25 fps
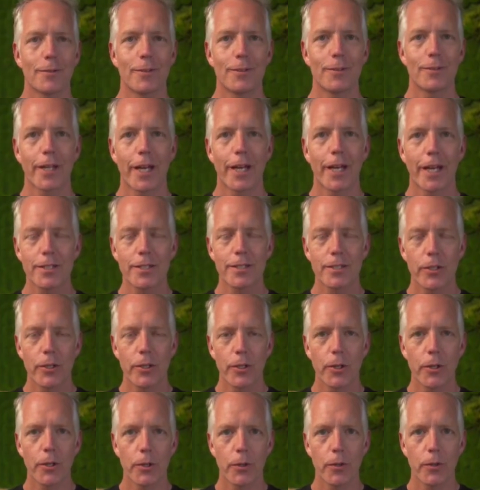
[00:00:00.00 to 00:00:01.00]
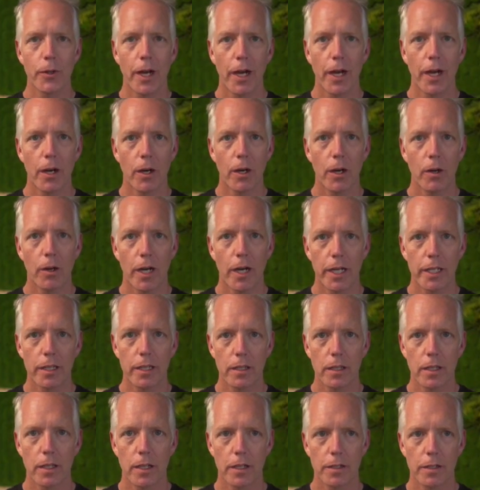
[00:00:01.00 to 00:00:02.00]
You guys know how I
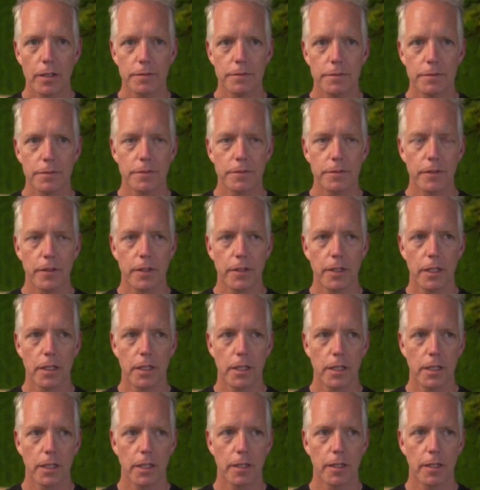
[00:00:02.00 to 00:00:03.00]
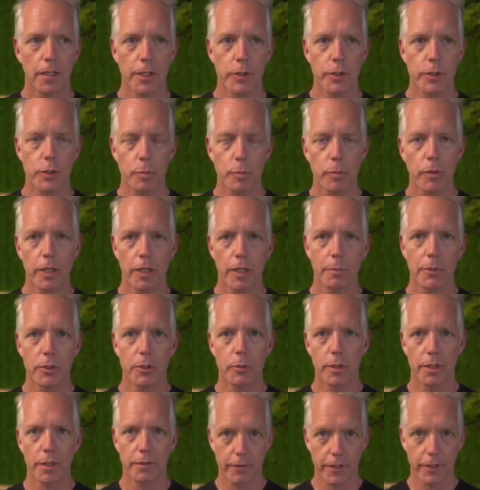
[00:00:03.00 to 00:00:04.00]
love the interplay
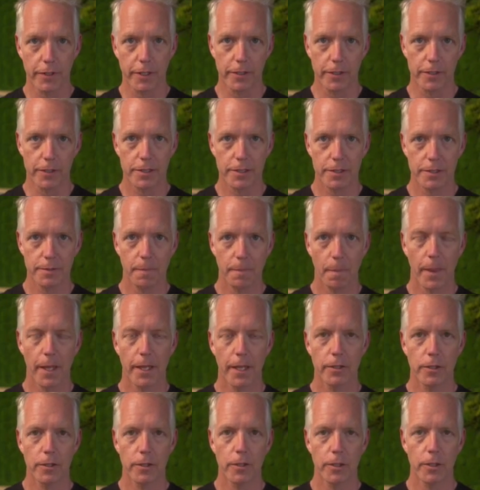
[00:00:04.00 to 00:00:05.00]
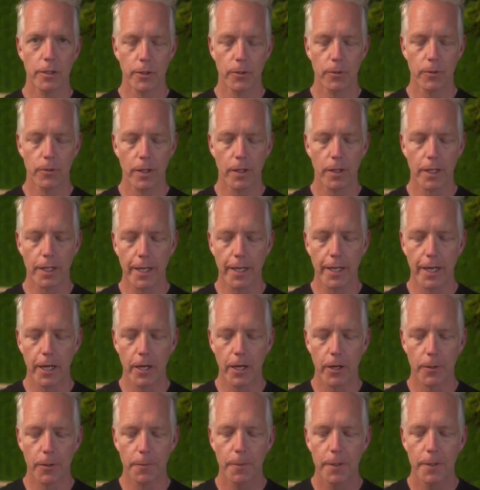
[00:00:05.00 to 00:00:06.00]
between the fingers. And you know like
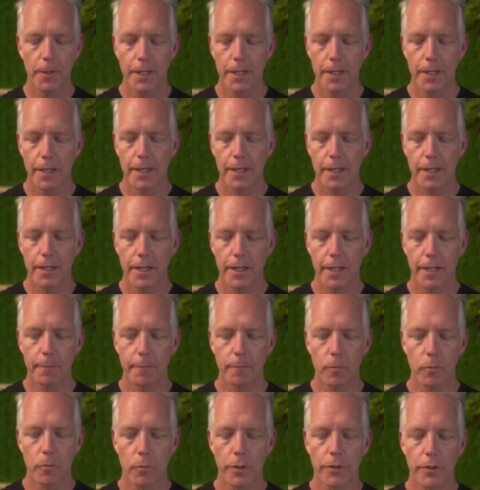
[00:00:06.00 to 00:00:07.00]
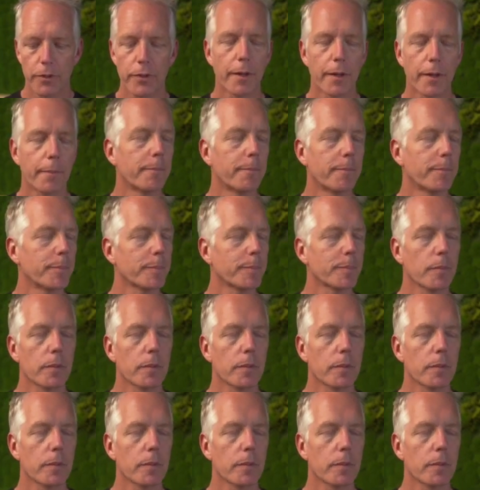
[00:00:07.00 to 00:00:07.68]
how with, you